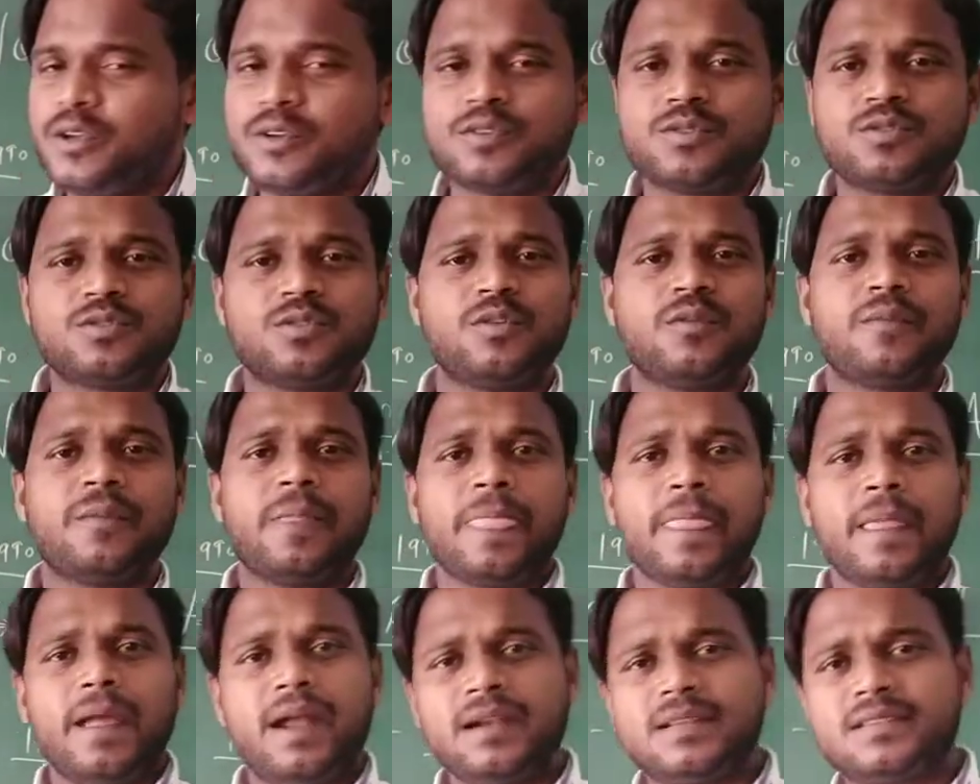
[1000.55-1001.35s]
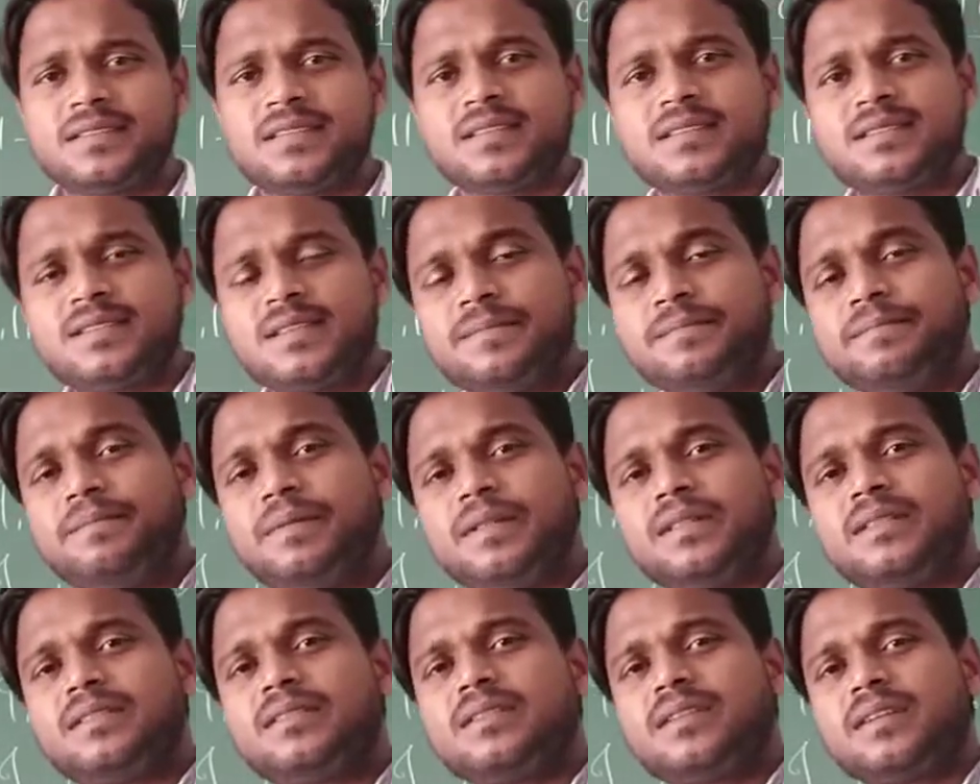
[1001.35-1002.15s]
So it's a
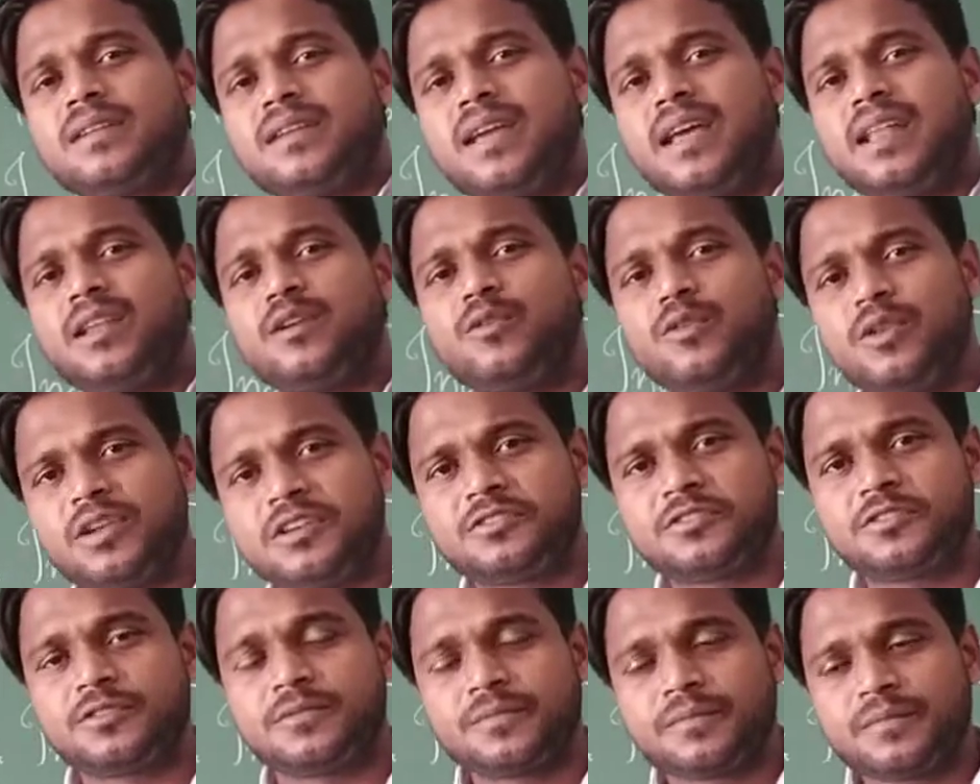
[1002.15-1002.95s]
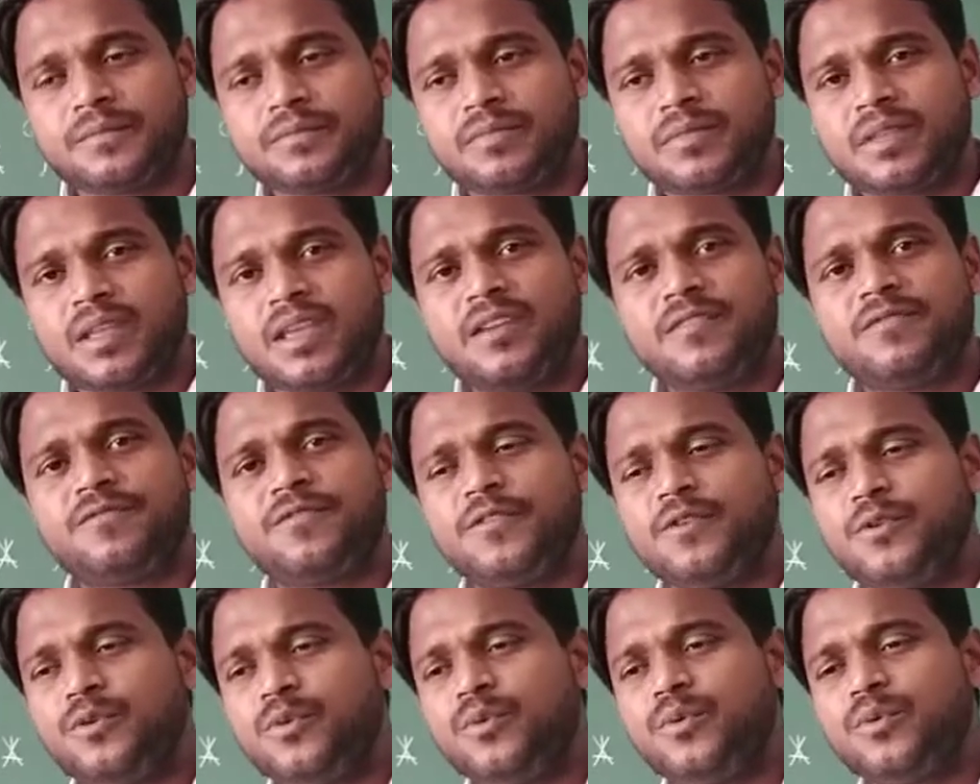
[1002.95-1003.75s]
simple calculation. If
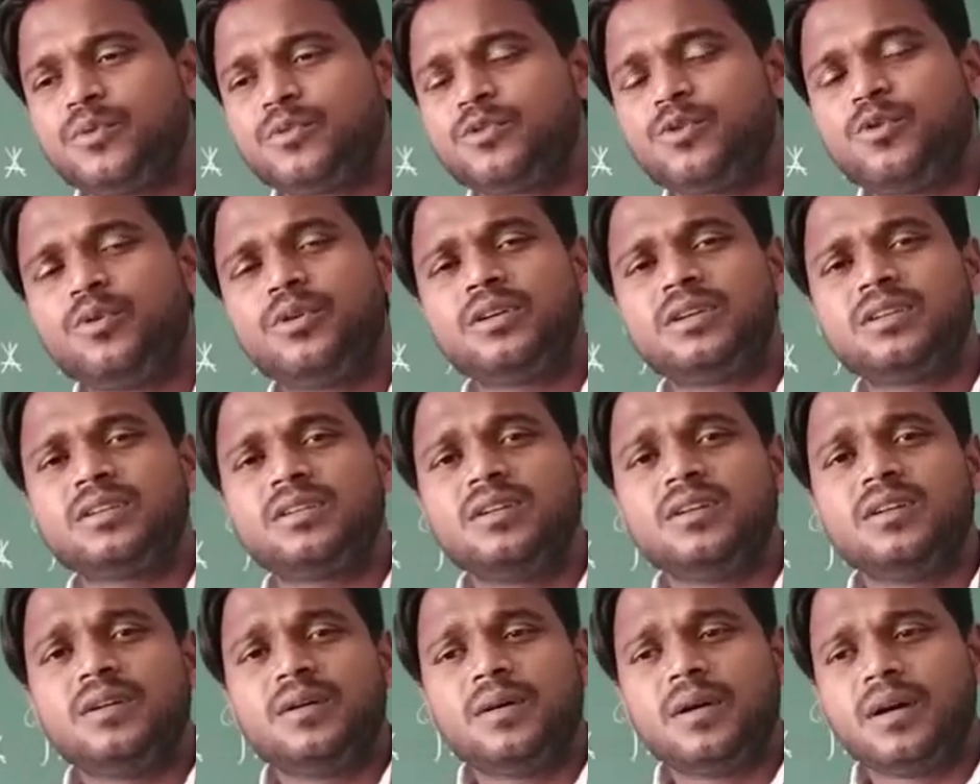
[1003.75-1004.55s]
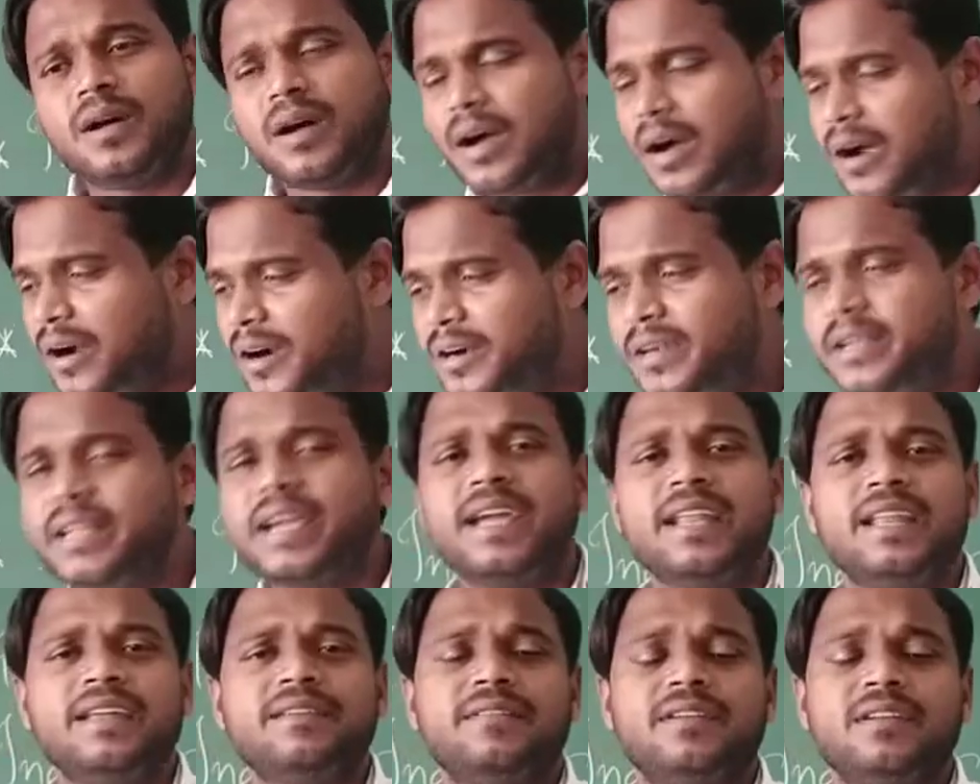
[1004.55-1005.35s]
you don't hurt
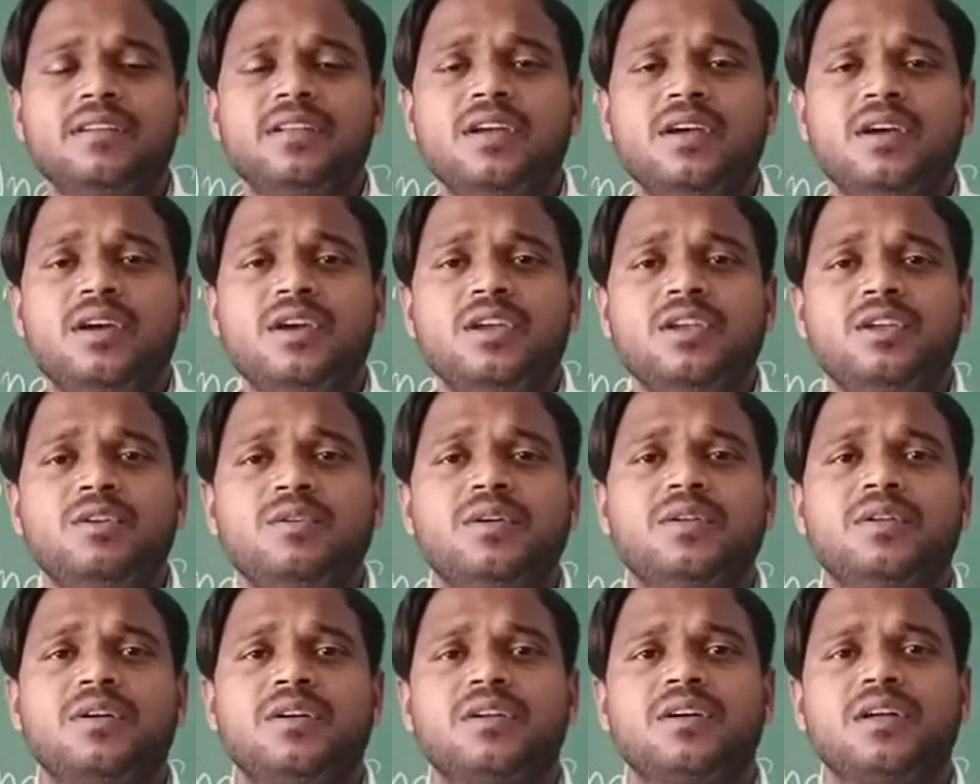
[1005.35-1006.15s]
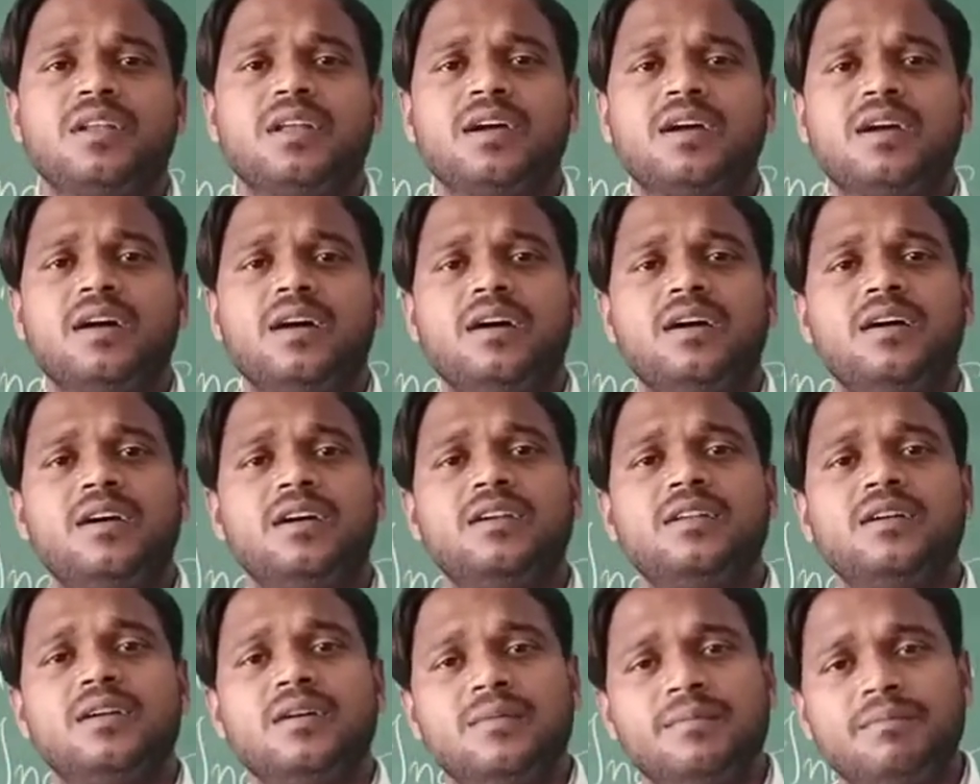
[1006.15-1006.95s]
anyone, you are not gonna
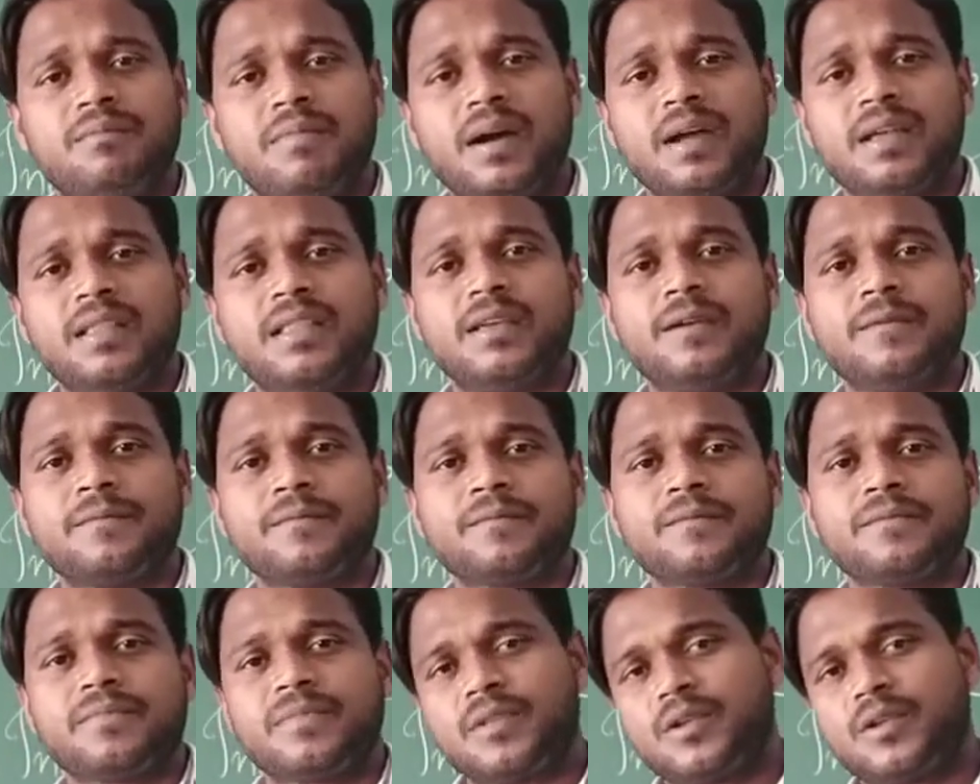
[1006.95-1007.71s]
hurt by them.